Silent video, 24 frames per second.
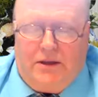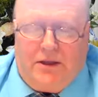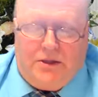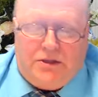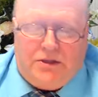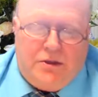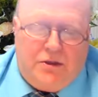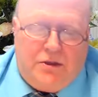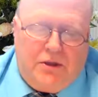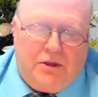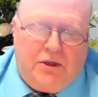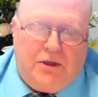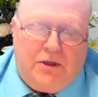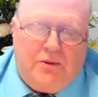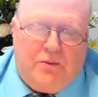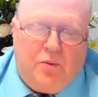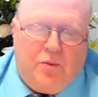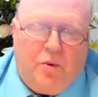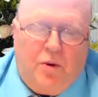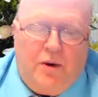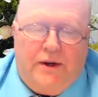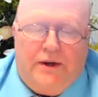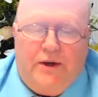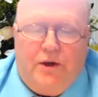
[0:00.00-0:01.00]
a,
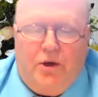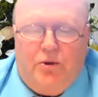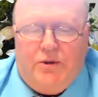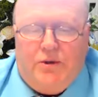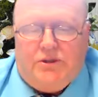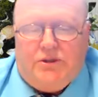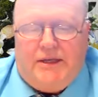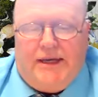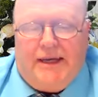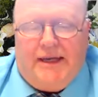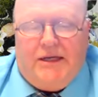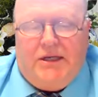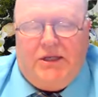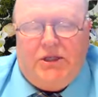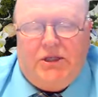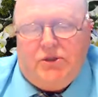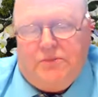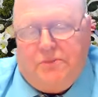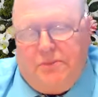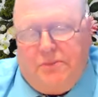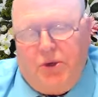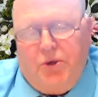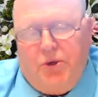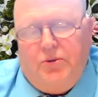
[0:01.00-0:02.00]
one who is a
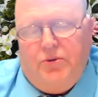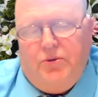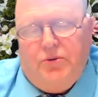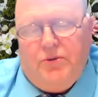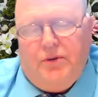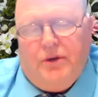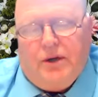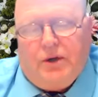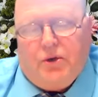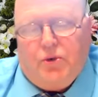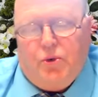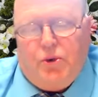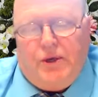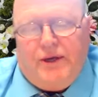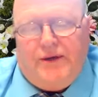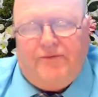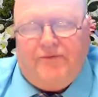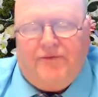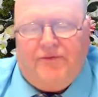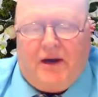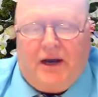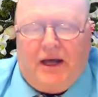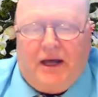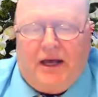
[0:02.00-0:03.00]
disputer, a
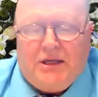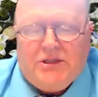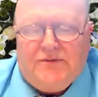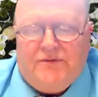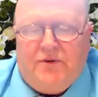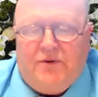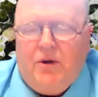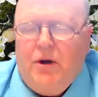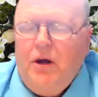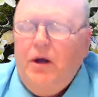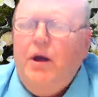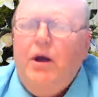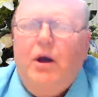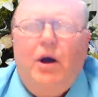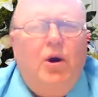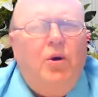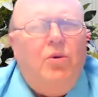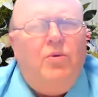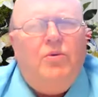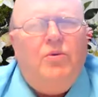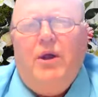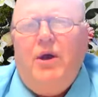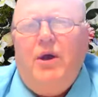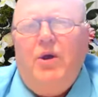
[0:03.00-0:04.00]
Greek philosopher?
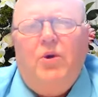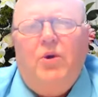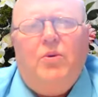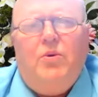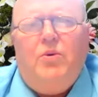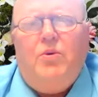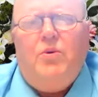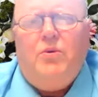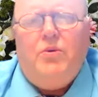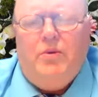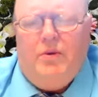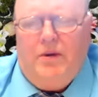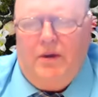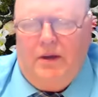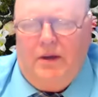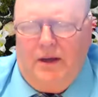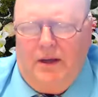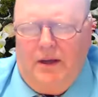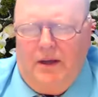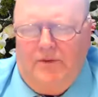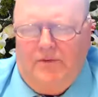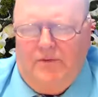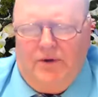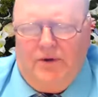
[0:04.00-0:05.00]
Oh no,
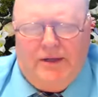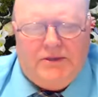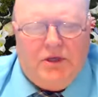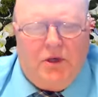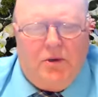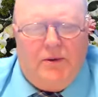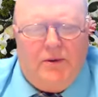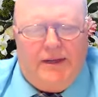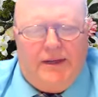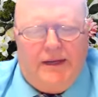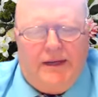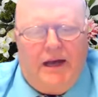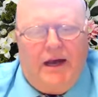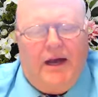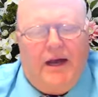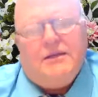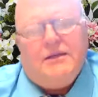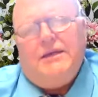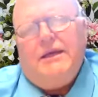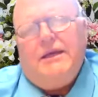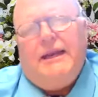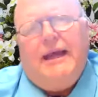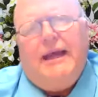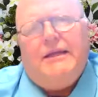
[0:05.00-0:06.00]
Friends, only
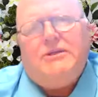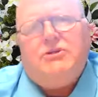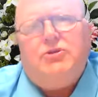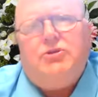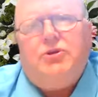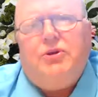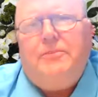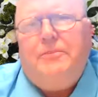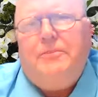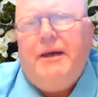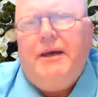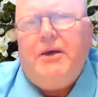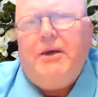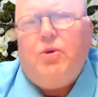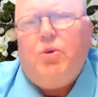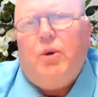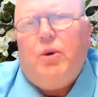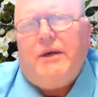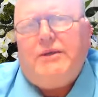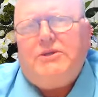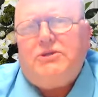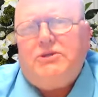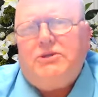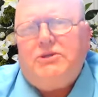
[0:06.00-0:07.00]
God can answer the big
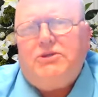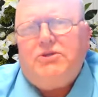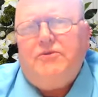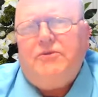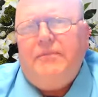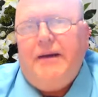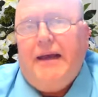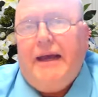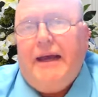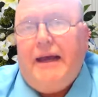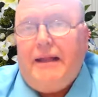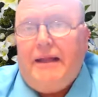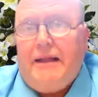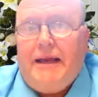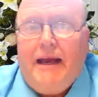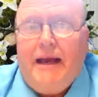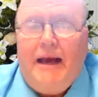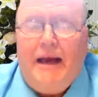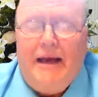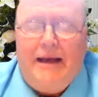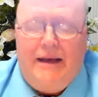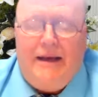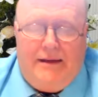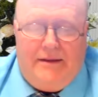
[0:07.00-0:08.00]
questions of
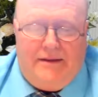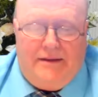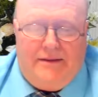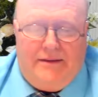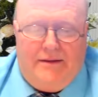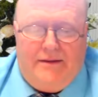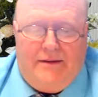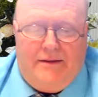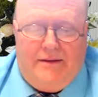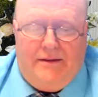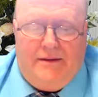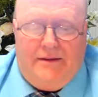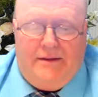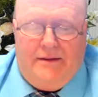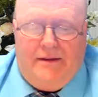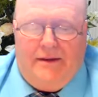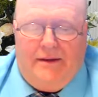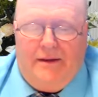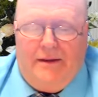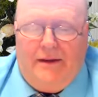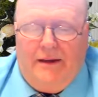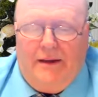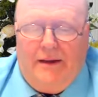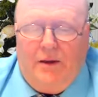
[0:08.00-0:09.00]
mankind.
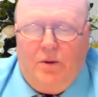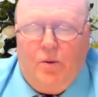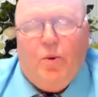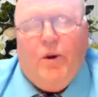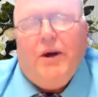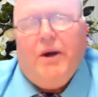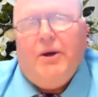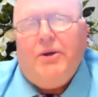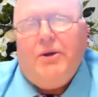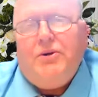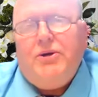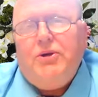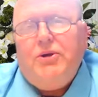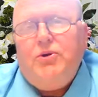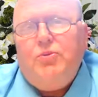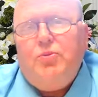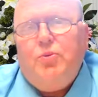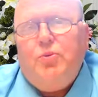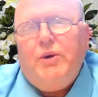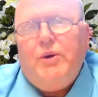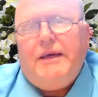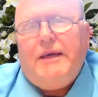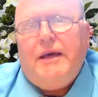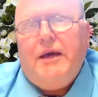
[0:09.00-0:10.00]
Where do
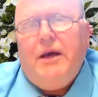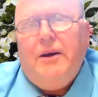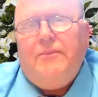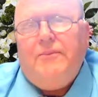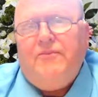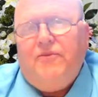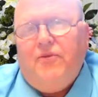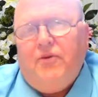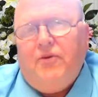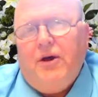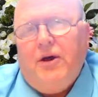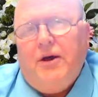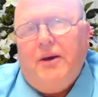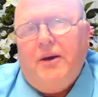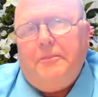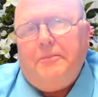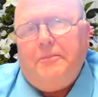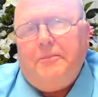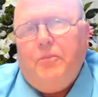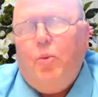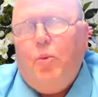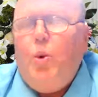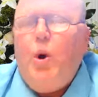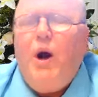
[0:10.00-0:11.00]
we come from?
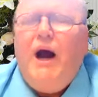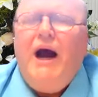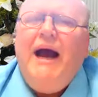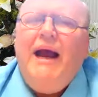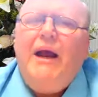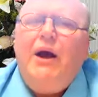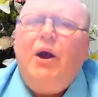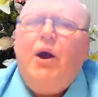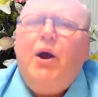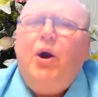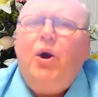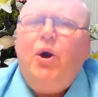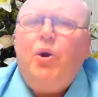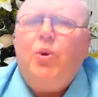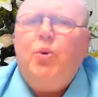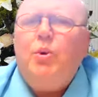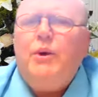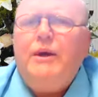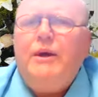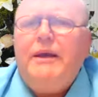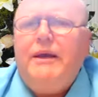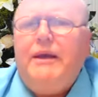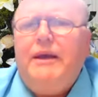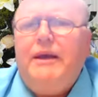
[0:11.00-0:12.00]
Why
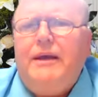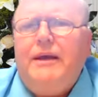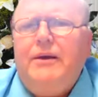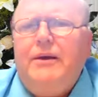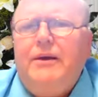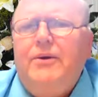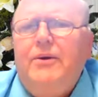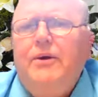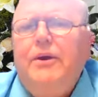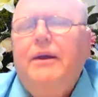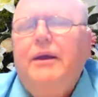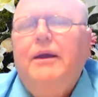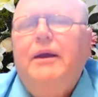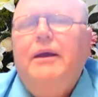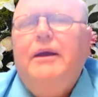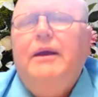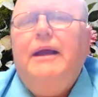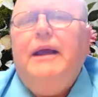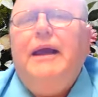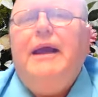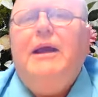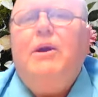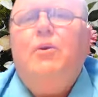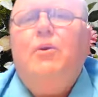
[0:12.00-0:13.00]
are we here?
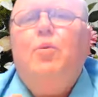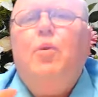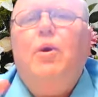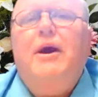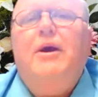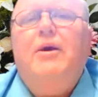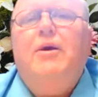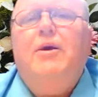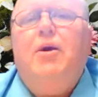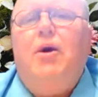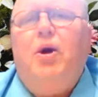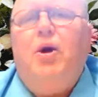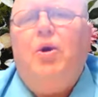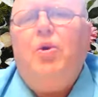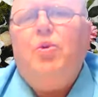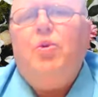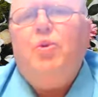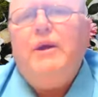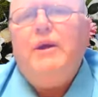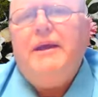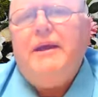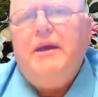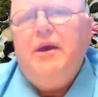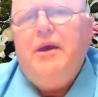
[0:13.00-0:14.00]
And where
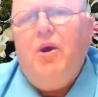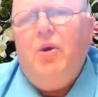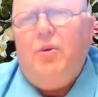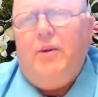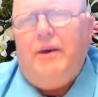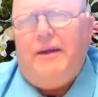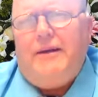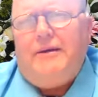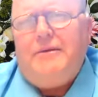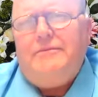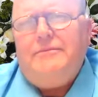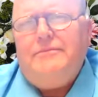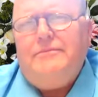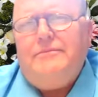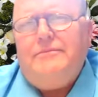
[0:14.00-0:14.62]
are we going?